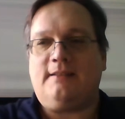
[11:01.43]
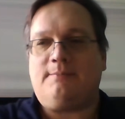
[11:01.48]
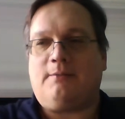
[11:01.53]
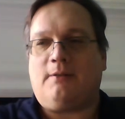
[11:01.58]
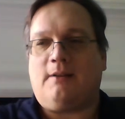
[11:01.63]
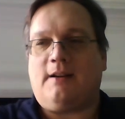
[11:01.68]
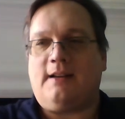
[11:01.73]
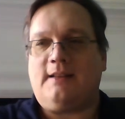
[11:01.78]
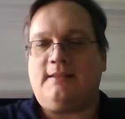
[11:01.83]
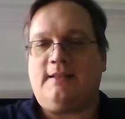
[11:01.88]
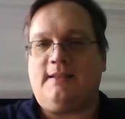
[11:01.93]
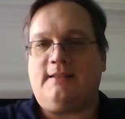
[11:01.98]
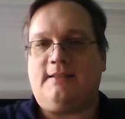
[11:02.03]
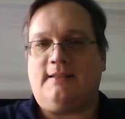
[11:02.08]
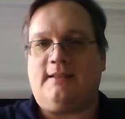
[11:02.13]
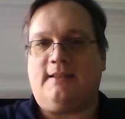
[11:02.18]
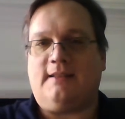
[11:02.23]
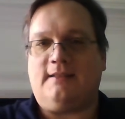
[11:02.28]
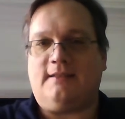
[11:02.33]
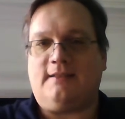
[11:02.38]
process
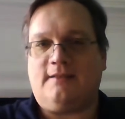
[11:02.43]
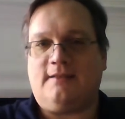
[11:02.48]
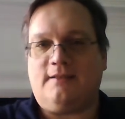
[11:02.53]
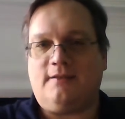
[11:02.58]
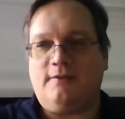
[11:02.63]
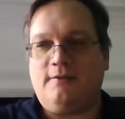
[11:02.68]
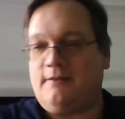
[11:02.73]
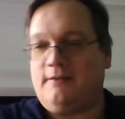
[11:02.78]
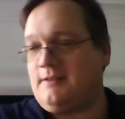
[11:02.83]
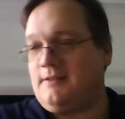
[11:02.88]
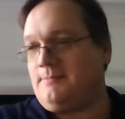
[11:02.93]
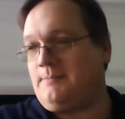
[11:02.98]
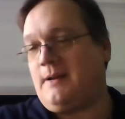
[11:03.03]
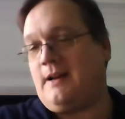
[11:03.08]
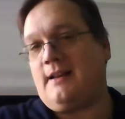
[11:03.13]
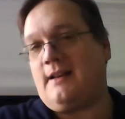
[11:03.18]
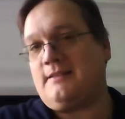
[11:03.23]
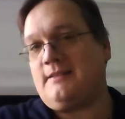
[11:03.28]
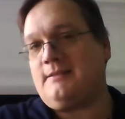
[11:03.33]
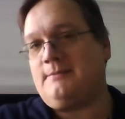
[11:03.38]
as soon as
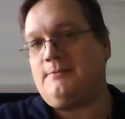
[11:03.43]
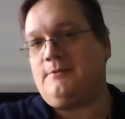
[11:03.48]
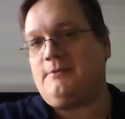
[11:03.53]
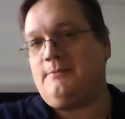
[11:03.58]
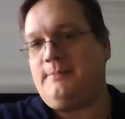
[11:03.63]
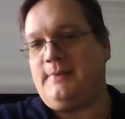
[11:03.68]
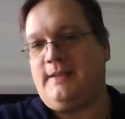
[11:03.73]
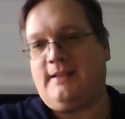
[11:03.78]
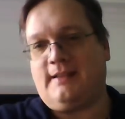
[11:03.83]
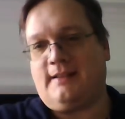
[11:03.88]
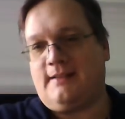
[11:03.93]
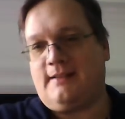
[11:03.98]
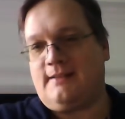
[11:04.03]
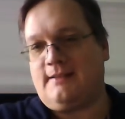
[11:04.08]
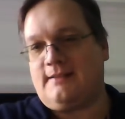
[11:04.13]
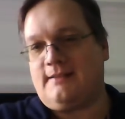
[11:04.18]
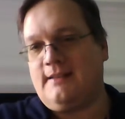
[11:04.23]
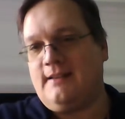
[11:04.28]
possible, because